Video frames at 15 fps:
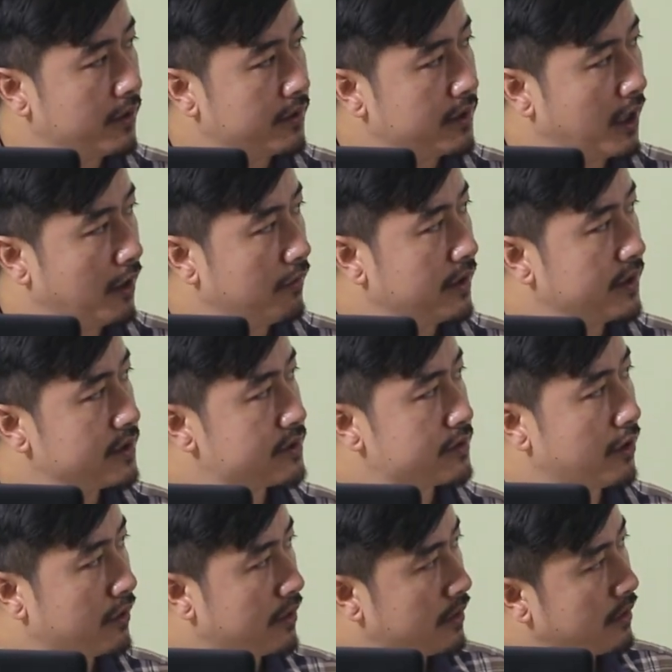Now let us
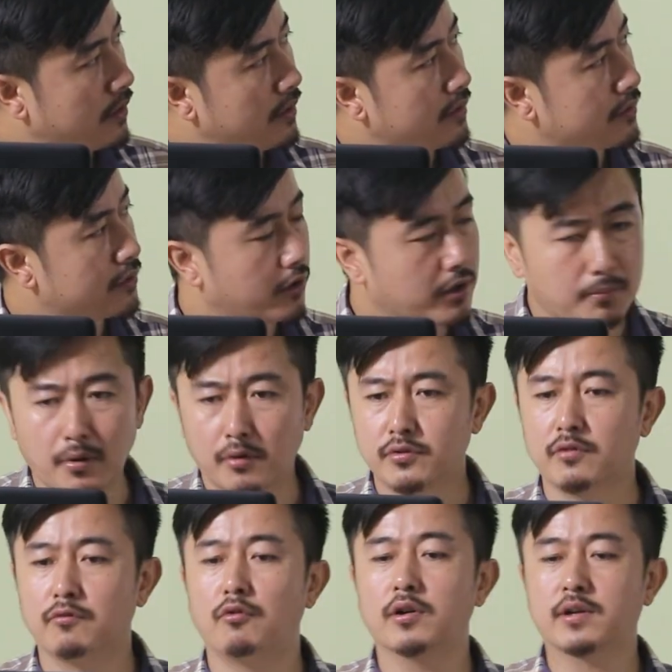talk
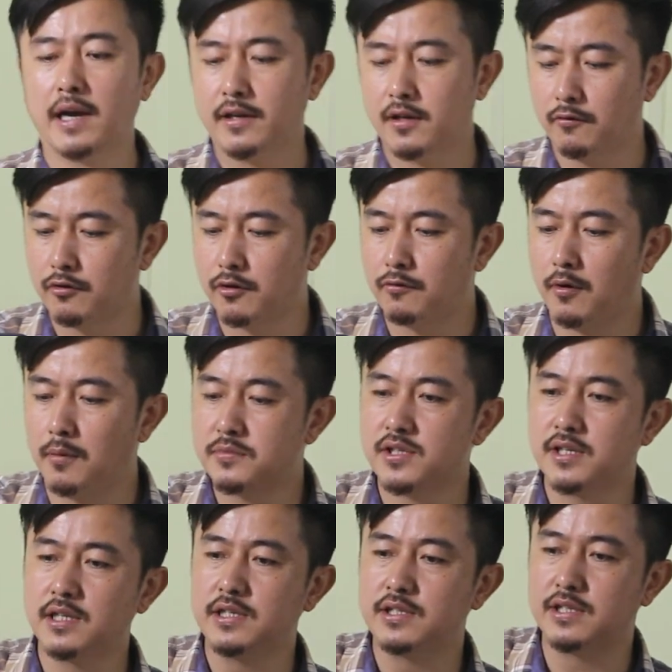about what kind of reforms
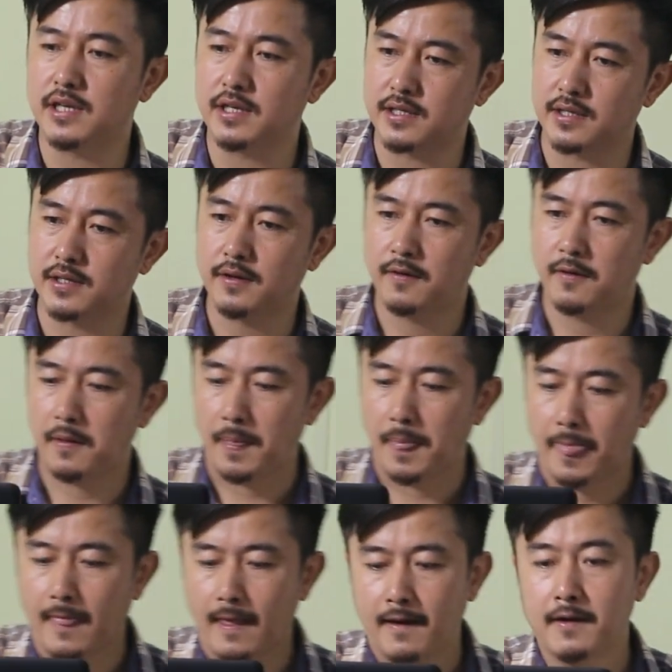he initiated.
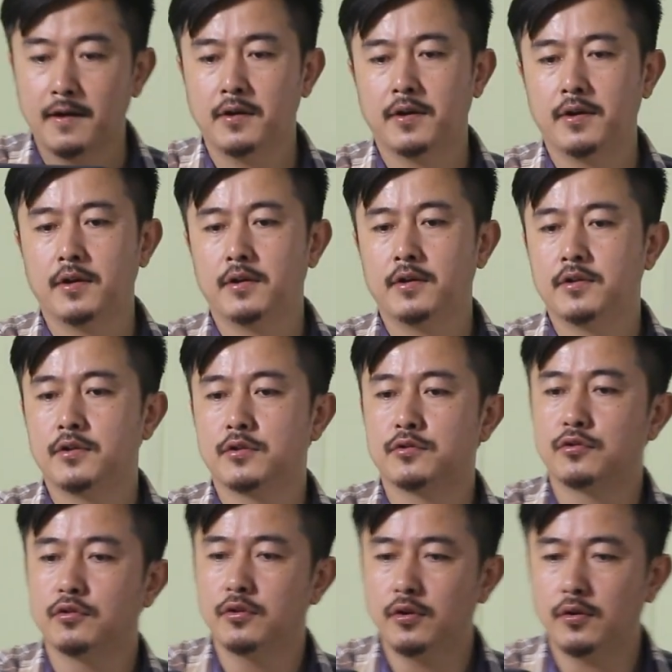
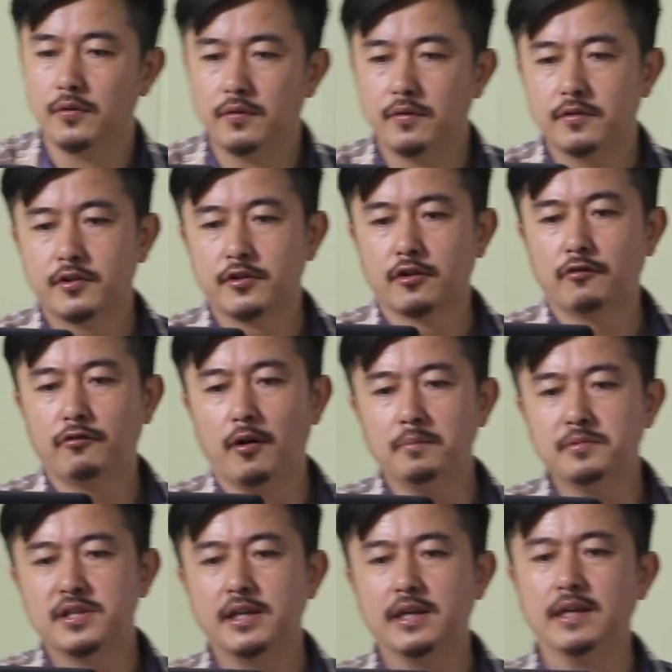So the
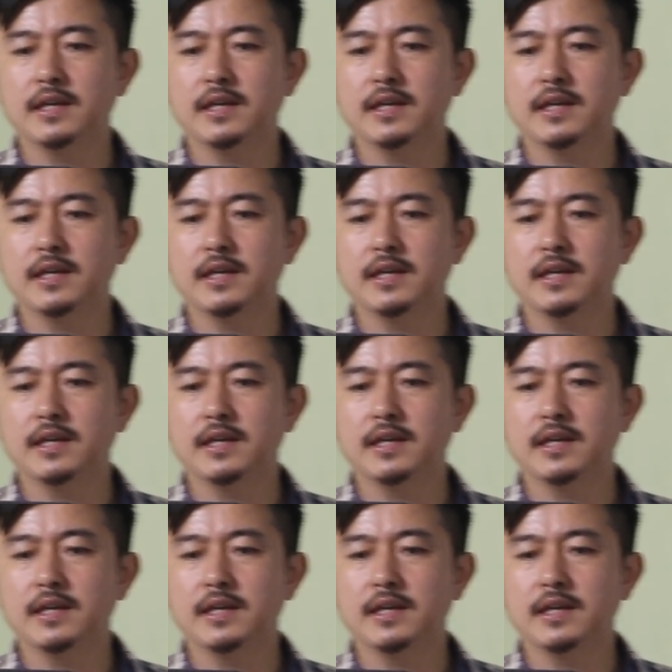reforms he